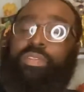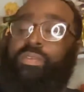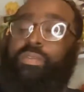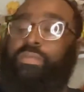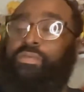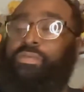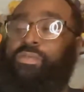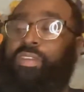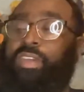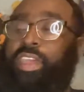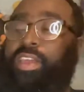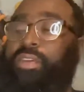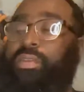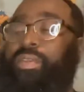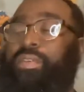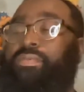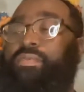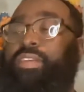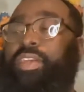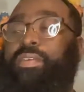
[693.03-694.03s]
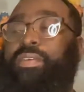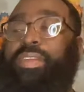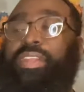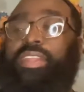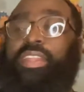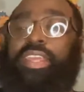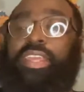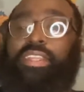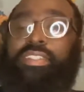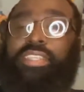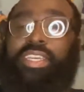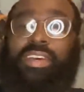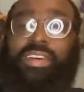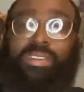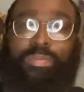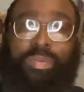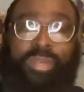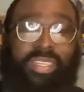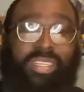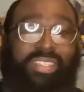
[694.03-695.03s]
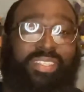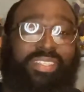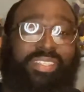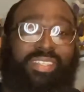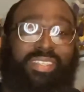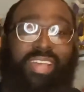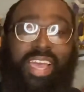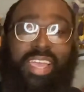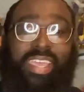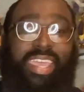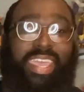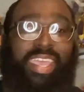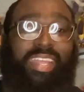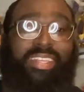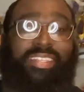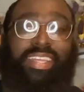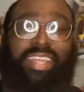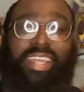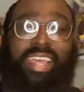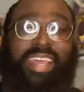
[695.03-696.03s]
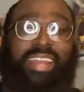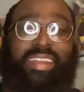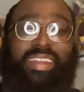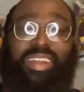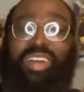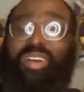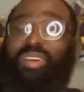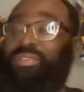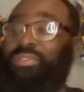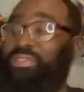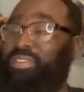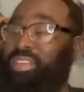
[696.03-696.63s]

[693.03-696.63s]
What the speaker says: Very, very detailed piece. I can't say that enough.